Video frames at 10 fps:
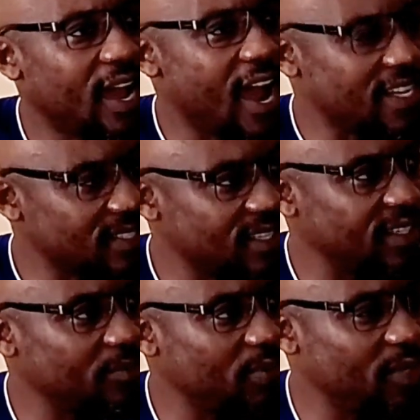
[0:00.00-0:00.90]

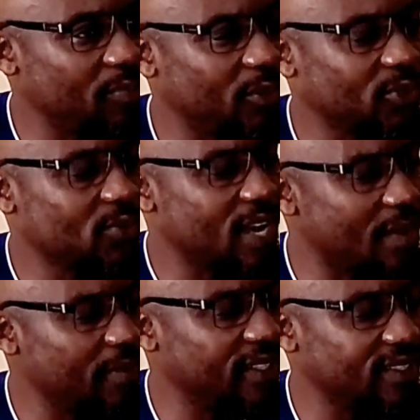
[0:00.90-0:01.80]
asking people to
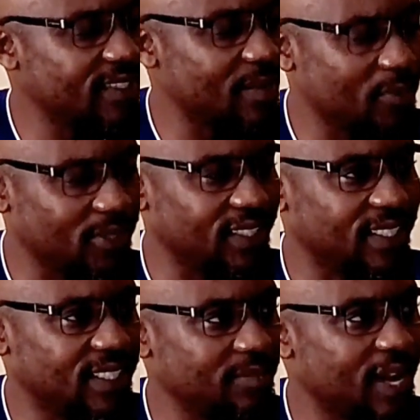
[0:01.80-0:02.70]
come and support the
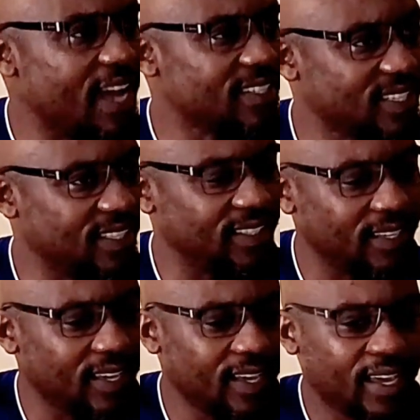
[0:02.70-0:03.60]
team,
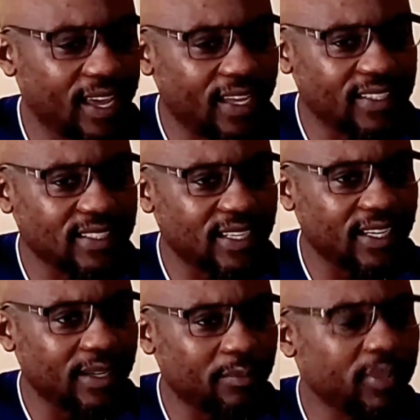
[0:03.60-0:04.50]
asking and
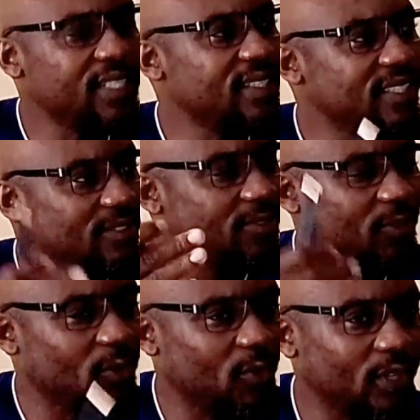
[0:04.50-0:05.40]
pleading
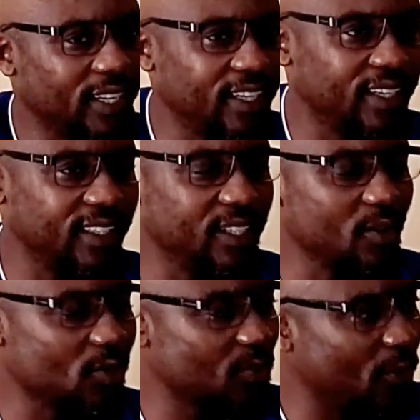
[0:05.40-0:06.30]
for
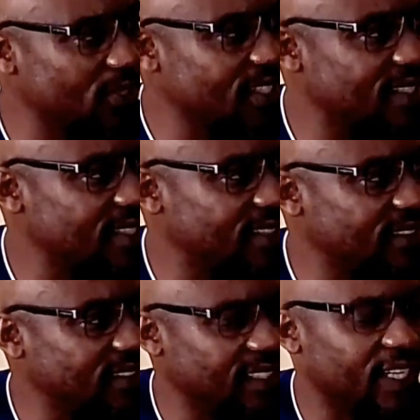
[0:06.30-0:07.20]
sponsors
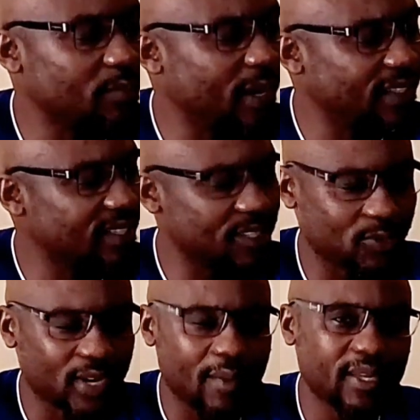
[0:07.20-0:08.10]
and partners
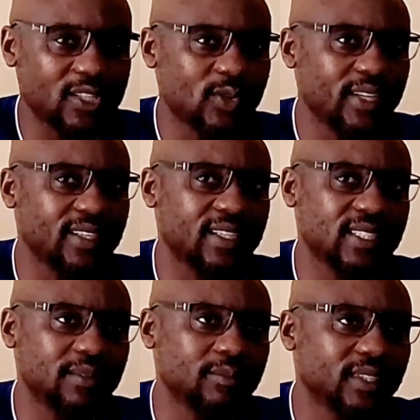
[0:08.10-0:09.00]
to come and join the
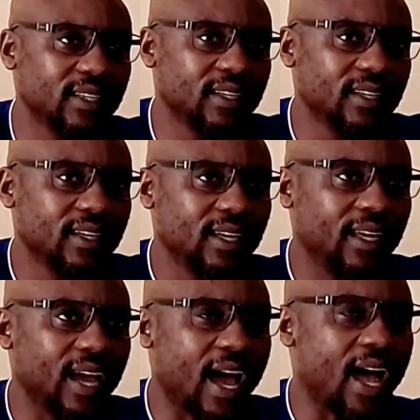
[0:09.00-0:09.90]
team.
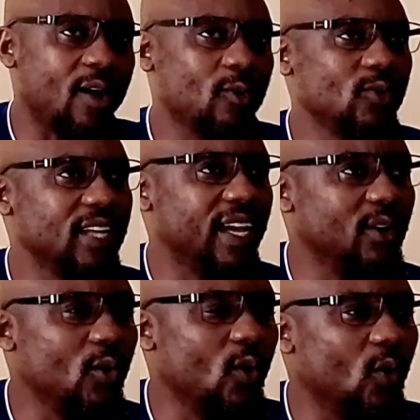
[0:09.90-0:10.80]
How could I
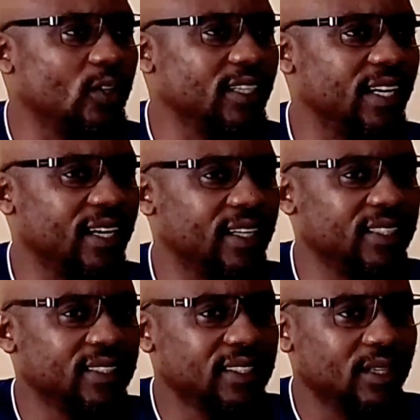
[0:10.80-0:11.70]
go
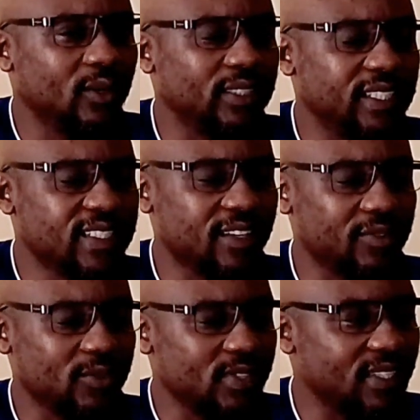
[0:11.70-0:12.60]
on
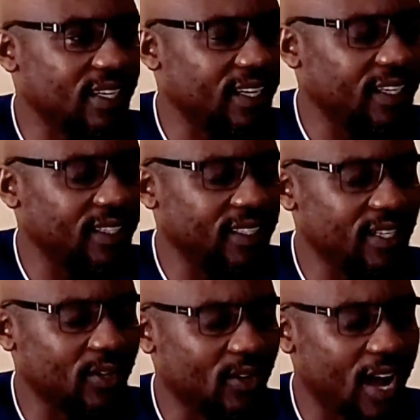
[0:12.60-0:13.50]
interviews,
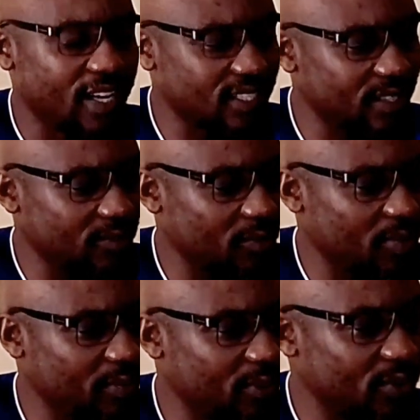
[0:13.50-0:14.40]
asking for
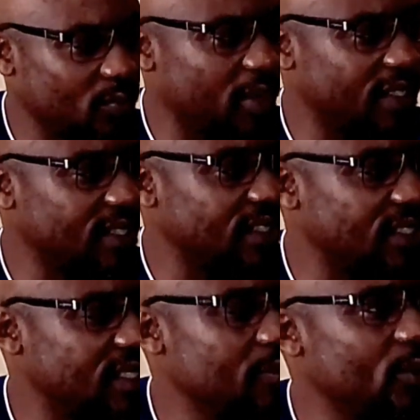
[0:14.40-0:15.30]
people to partner the
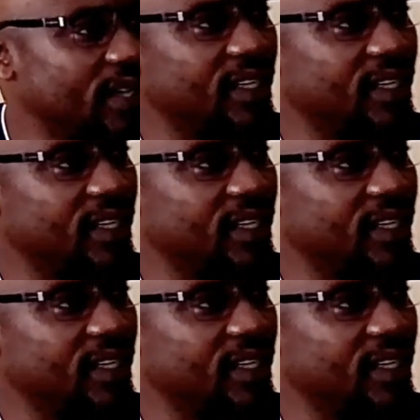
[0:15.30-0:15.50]
team when